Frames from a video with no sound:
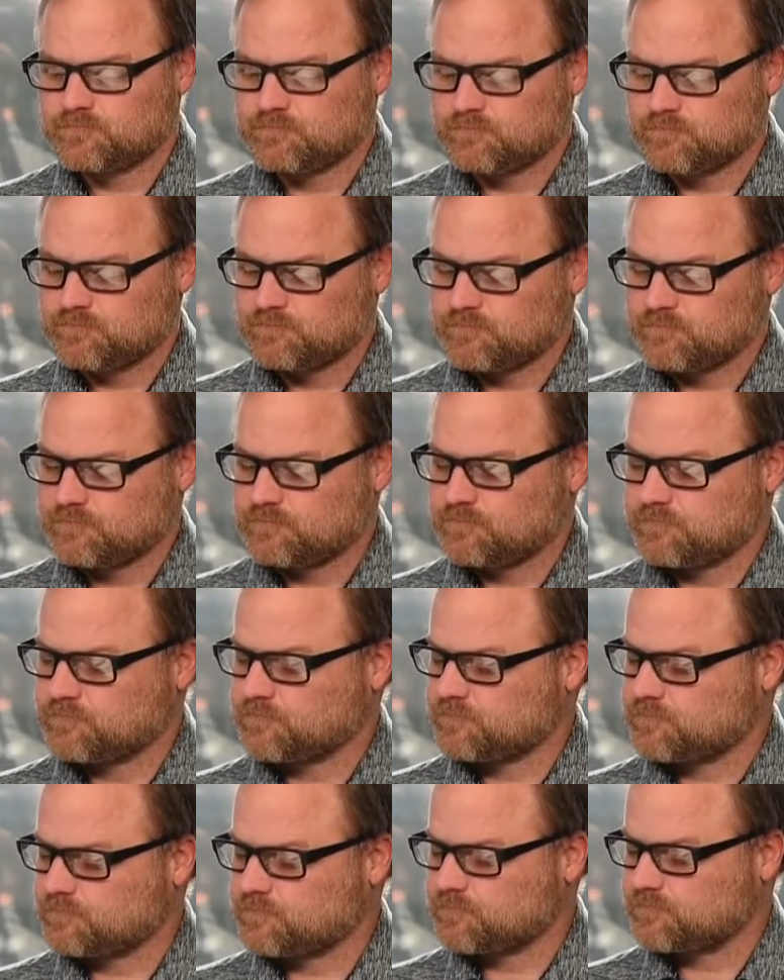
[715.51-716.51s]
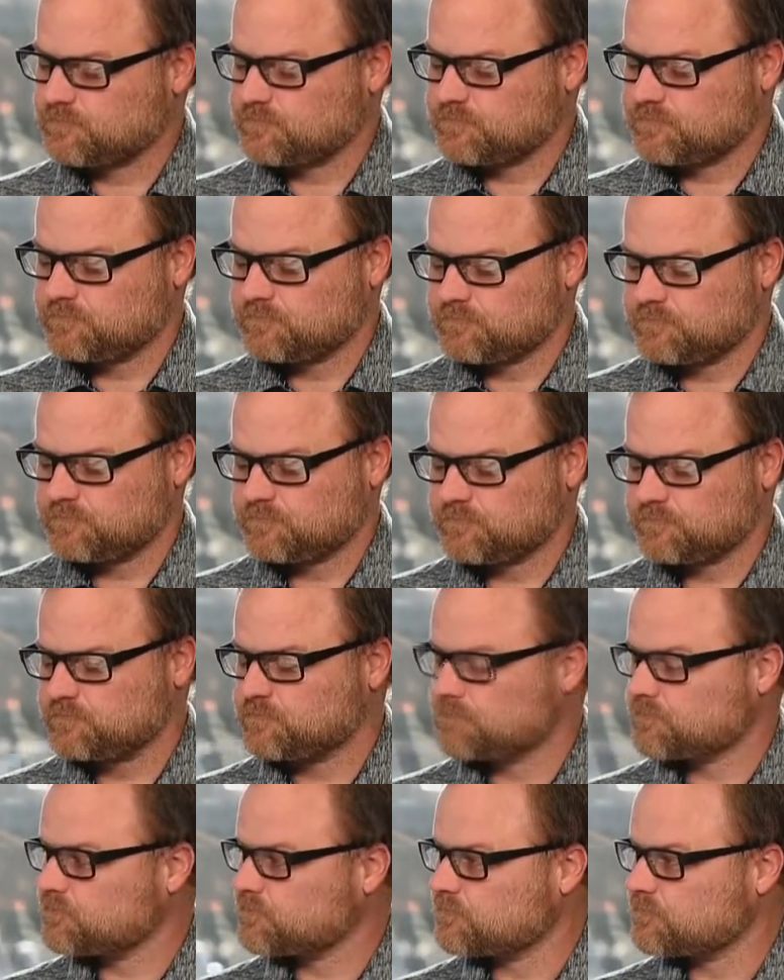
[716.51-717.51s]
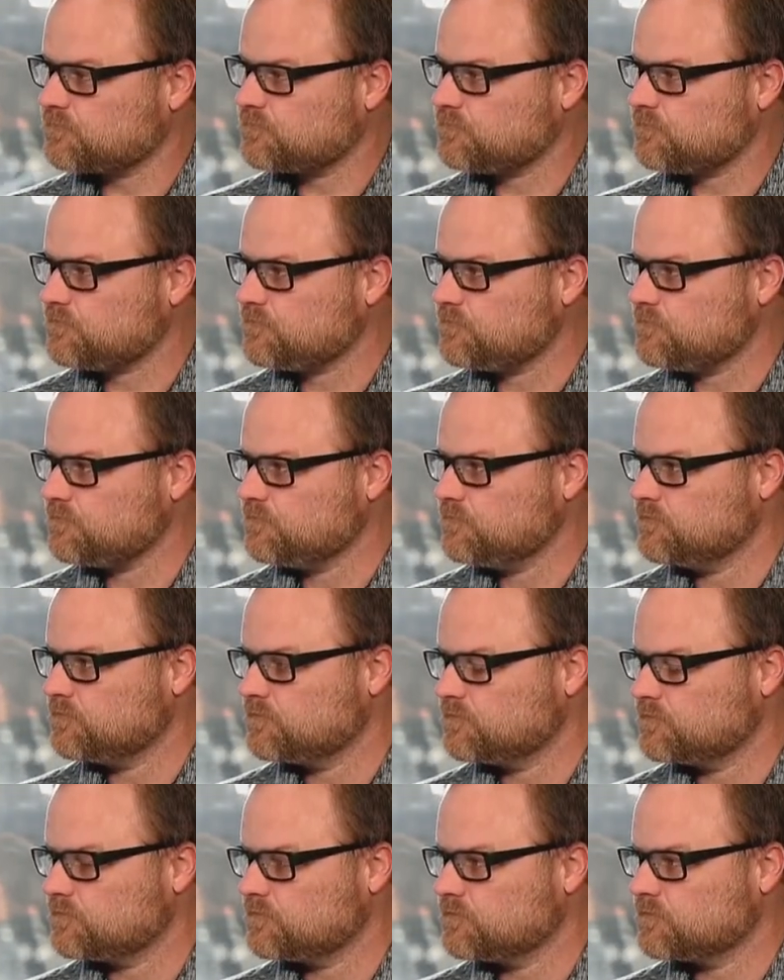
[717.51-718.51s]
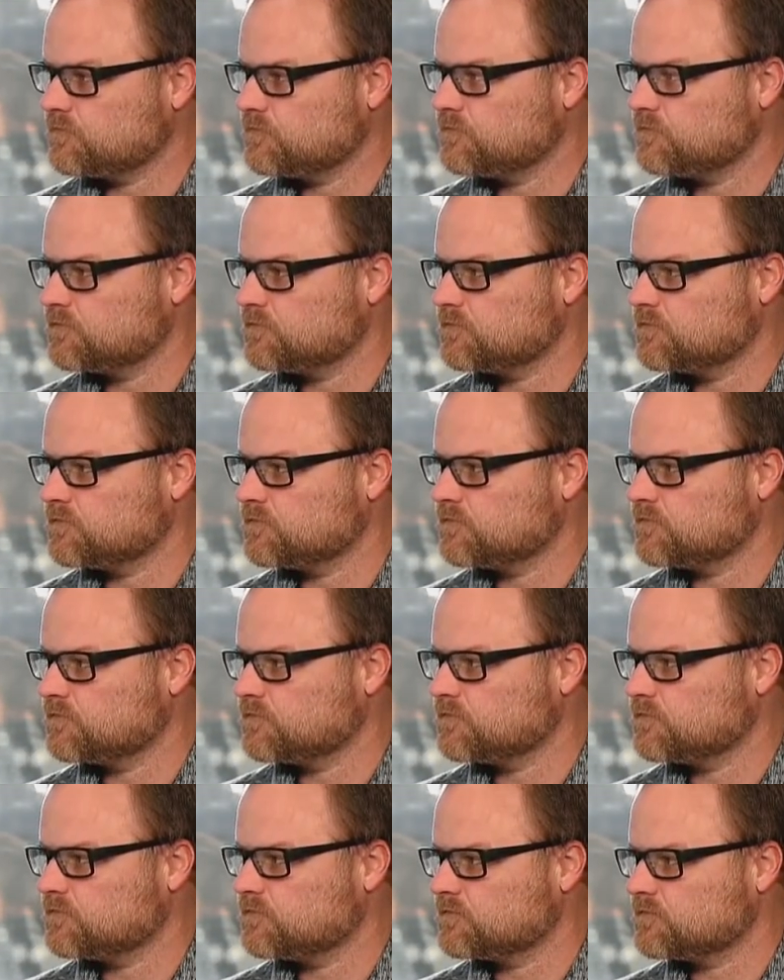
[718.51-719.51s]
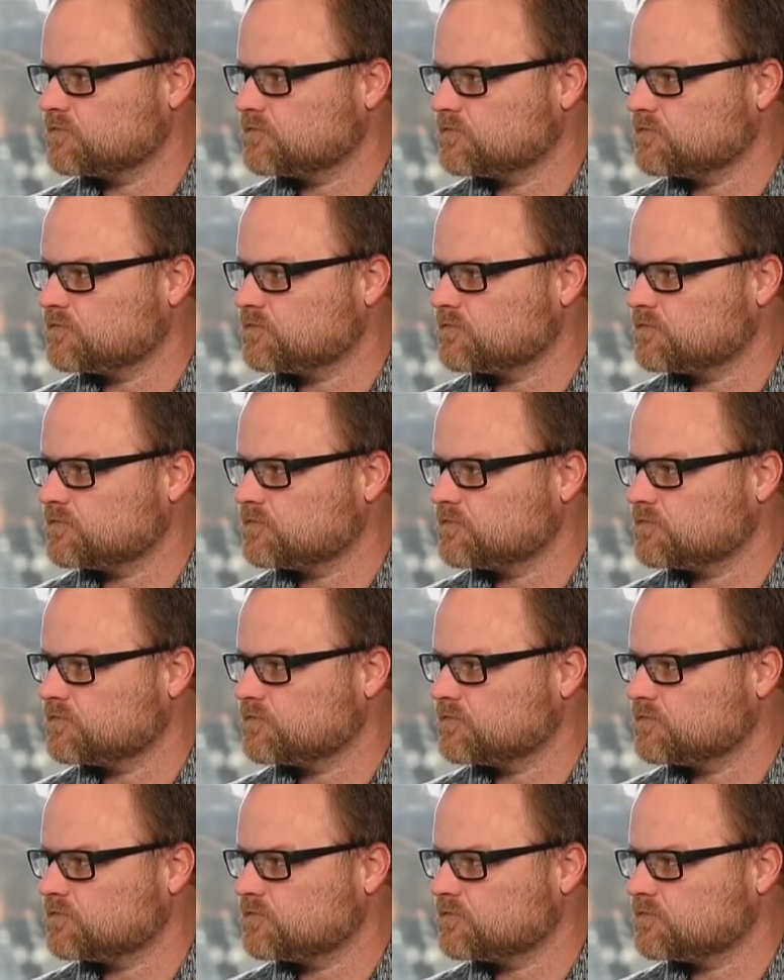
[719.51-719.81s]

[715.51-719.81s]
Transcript: [no speech]